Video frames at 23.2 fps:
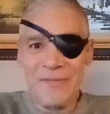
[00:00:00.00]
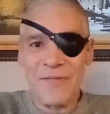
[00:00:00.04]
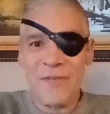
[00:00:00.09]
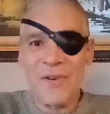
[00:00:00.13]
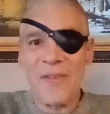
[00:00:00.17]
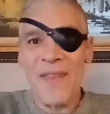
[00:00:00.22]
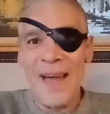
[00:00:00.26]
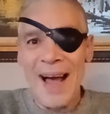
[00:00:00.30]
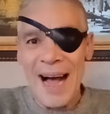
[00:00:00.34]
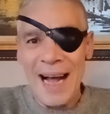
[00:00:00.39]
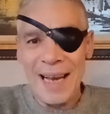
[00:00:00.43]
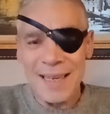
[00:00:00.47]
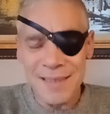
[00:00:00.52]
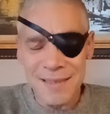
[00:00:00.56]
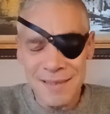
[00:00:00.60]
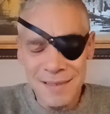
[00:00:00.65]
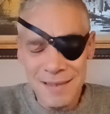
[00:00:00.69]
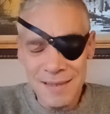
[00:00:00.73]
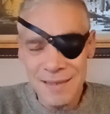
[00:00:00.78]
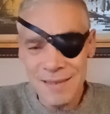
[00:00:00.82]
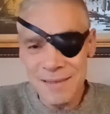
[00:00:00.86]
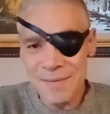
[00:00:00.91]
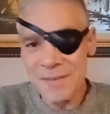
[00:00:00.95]
for that
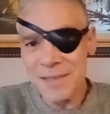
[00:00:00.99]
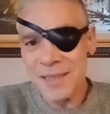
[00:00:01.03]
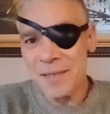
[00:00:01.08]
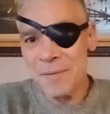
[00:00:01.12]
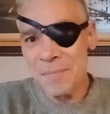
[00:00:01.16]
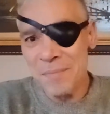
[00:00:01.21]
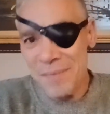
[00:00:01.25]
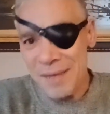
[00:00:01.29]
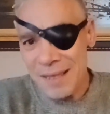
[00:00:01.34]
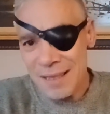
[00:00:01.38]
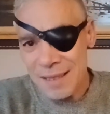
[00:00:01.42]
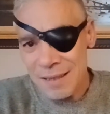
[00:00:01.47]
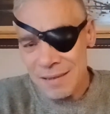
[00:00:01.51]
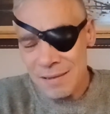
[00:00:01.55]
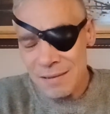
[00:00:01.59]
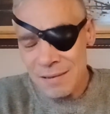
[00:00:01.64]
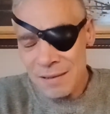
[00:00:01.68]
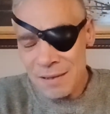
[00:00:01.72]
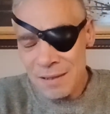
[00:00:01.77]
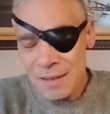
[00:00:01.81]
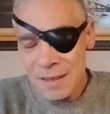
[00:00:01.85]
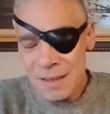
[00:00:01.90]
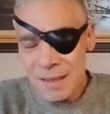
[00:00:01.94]
to me.
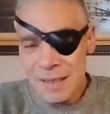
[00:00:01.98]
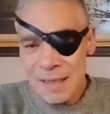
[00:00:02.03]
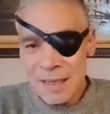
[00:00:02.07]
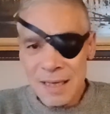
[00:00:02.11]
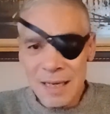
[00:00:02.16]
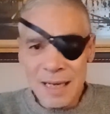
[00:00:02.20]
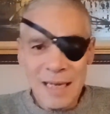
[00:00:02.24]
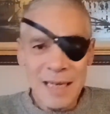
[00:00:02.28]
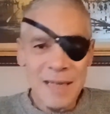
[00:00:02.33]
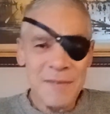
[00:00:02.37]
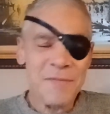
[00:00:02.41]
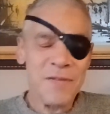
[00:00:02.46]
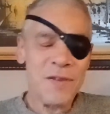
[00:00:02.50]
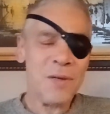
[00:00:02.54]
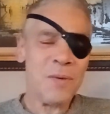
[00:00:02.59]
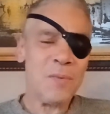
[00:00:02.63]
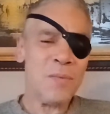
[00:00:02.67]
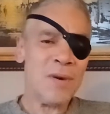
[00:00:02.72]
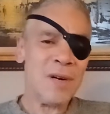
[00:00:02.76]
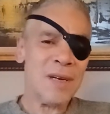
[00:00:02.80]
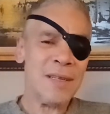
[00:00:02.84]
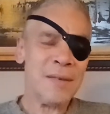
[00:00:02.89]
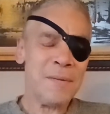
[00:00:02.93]
If you
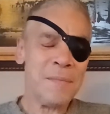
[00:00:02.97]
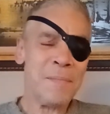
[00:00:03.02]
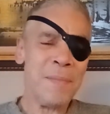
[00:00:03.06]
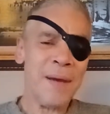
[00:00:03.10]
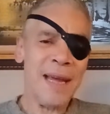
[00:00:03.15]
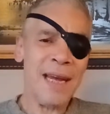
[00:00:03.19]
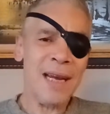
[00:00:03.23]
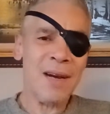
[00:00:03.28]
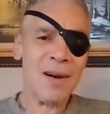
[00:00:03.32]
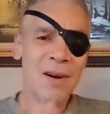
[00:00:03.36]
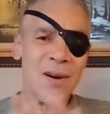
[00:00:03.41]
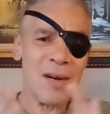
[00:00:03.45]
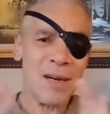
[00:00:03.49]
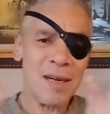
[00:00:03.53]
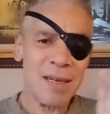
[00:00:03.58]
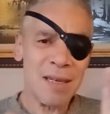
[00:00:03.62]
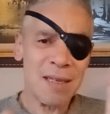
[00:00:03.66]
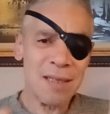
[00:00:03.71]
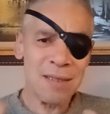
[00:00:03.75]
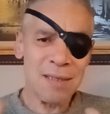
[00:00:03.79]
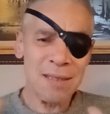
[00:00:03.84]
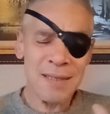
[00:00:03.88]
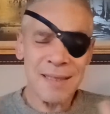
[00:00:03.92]
want to bang
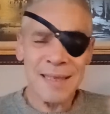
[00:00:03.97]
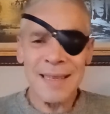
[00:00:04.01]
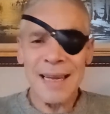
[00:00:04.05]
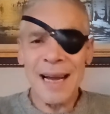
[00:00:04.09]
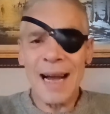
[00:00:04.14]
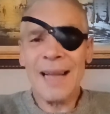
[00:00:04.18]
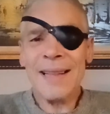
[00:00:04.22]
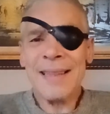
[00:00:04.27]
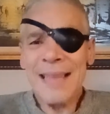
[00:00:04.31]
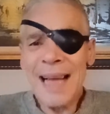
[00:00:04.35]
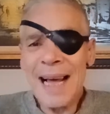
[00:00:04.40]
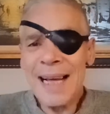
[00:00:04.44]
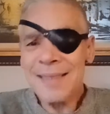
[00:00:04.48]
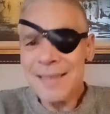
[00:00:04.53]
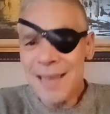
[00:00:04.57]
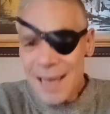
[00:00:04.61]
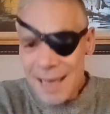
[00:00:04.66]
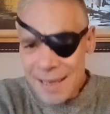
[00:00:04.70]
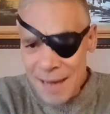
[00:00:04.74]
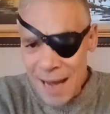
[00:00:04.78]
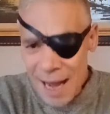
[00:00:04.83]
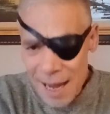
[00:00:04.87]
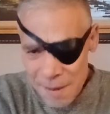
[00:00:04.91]
on, as
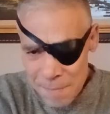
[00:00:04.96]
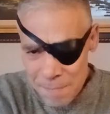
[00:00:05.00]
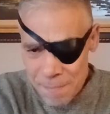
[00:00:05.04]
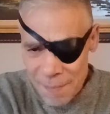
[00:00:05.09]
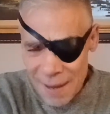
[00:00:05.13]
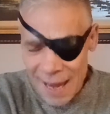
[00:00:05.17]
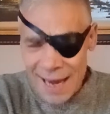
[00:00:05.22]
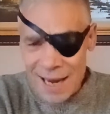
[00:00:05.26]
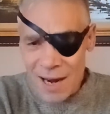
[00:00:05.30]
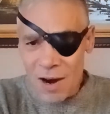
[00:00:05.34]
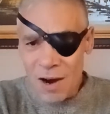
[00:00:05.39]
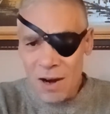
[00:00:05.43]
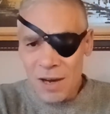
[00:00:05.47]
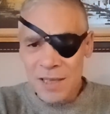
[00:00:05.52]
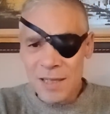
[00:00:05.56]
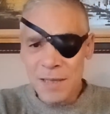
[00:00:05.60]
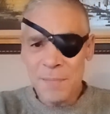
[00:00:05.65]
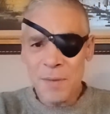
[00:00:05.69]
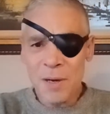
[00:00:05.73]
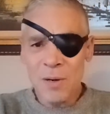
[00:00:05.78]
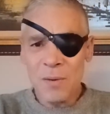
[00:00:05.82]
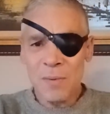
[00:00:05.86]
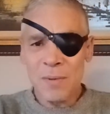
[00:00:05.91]
I, I bang on
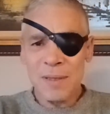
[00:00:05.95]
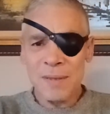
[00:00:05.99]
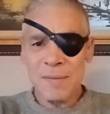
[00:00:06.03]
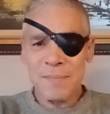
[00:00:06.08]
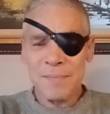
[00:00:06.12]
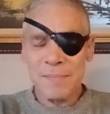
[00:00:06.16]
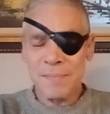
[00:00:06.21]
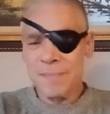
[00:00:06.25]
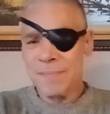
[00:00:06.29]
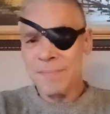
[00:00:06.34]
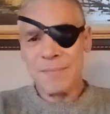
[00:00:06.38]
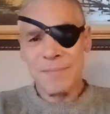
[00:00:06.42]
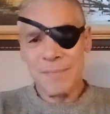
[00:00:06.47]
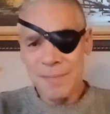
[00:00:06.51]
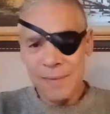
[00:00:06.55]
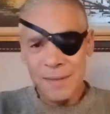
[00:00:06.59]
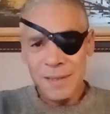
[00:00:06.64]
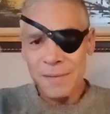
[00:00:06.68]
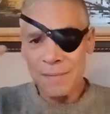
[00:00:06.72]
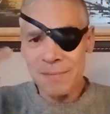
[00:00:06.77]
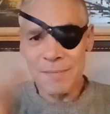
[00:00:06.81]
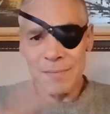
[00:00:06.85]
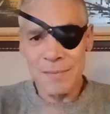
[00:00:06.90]
about what
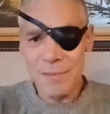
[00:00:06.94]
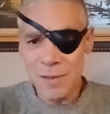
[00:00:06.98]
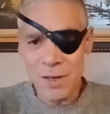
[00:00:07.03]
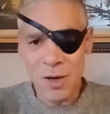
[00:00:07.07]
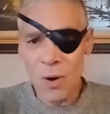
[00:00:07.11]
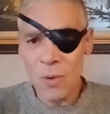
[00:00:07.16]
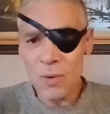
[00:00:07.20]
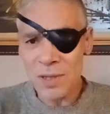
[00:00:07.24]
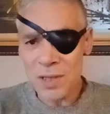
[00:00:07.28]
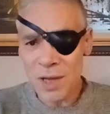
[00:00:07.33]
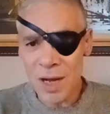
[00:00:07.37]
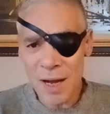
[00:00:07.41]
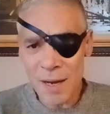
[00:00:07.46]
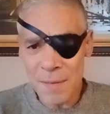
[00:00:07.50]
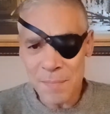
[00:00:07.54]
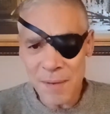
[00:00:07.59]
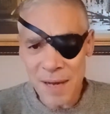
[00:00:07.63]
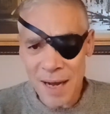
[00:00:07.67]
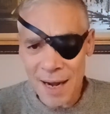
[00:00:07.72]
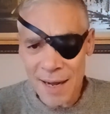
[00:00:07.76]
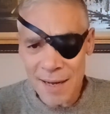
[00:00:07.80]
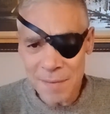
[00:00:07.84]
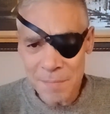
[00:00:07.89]
goes on
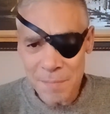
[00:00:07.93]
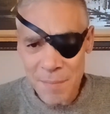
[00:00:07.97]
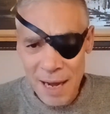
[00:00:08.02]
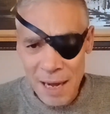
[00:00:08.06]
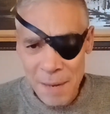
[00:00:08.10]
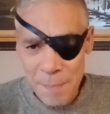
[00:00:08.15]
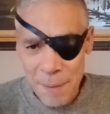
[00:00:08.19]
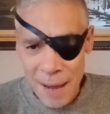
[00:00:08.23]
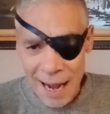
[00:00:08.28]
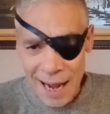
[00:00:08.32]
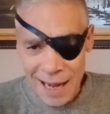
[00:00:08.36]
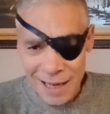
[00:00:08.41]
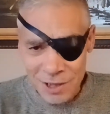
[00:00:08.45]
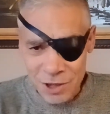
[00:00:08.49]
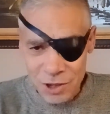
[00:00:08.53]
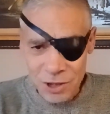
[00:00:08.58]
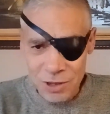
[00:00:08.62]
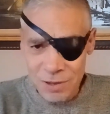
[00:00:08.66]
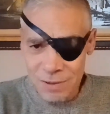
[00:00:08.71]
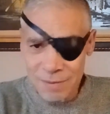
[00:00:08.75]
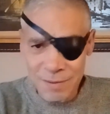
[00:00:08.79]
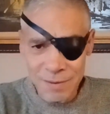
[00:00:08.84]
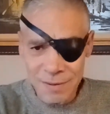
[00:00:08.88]
behind my
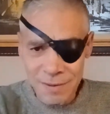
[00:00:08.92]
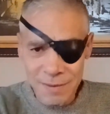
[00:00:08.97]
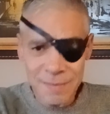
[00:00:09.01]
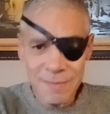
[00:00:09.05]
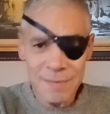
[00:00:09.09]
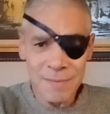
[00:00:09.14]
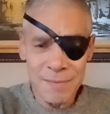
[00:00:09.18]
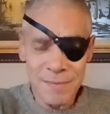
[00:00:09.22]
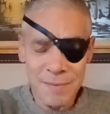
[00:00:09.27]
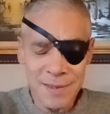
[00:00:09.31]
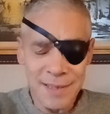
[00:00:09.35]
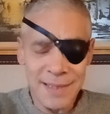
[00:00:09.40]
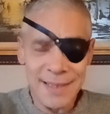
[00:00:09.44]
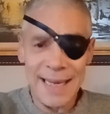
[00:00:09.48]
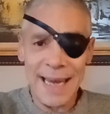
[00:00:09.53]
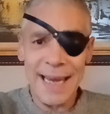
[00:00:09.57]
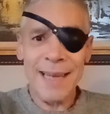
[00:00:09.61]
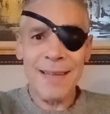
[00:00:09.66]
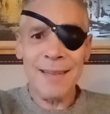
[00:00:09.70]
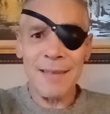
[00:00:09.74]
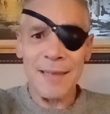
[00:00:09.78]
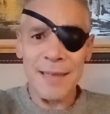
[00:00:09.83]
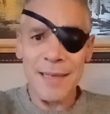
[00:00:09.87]
patch
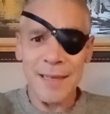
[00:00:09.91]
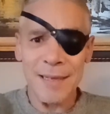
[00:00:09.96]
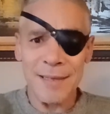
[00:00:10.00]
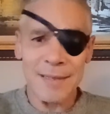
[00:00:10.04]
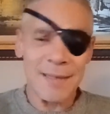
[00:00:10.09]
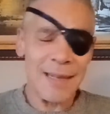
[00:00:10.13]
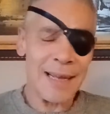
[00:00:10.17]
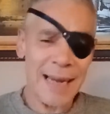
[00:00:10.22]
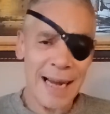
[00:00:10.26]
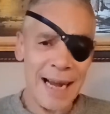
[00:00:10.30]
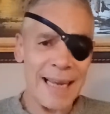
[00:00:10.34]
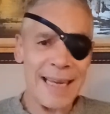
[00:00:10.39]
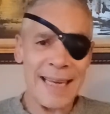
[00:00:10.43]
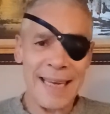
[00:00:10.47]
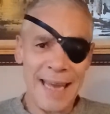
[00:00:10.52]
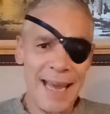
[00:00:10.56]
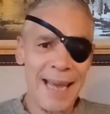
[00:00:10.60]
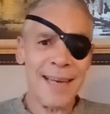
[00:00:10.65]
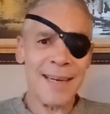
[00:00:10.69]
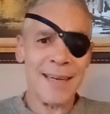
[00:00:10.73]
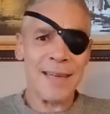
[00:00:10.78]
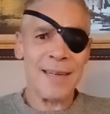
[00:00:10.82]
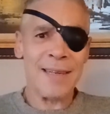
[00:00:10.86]
daily. Like I
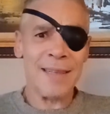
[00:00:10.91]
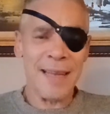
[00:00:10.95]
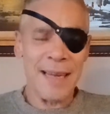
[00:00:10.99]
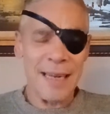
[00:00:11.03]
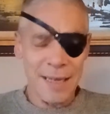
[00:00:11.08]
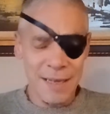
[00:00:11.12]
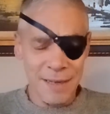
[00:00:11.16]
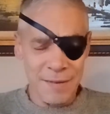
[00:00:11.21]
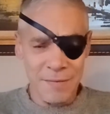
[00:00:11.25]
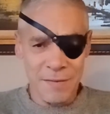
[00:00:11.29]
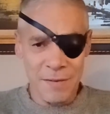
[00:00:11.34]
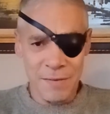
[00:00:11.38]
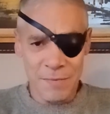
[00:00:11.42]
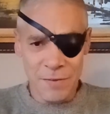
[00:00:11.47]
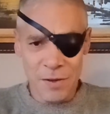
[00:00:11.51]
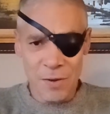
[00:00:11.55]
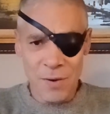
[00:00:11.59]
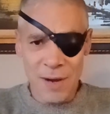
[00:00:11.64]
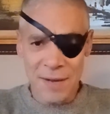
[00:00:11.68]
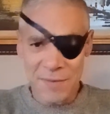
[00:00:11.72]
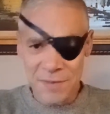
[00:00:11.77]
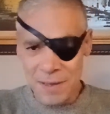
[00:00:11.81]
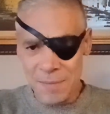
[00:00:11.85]
get it. Like if, if
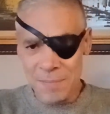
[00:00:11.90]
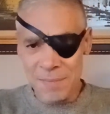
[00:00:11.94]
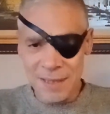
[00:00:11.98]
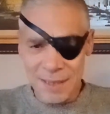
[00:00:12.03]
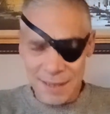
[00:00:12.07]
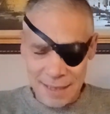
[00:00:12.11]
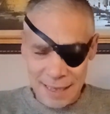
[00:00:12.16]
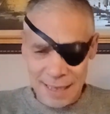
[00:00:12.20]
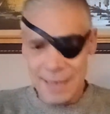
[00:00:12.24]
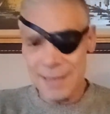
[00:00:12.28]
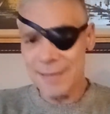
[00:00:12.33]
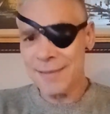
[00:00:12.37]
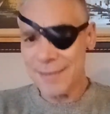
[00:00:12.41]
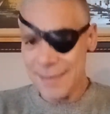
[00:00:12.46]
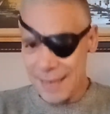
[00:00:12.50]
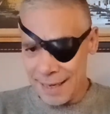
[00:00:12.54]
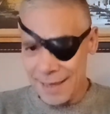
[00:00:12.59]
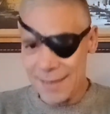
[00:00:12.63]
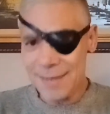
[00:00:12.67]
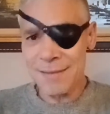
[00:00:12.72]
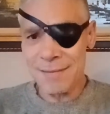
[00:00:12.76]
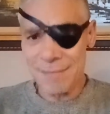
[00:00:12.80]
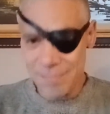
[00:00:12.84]
you have something to say, say
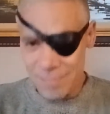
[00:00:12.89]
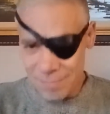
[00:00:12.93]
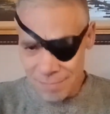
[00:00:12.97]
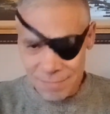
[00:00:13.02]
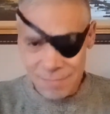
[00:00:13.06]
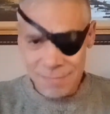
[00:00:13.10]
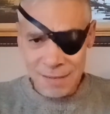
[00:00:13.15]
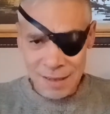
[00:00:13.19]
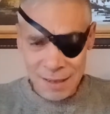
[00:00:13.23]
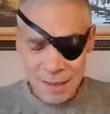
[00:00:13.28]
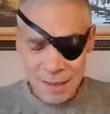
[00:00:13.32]
it and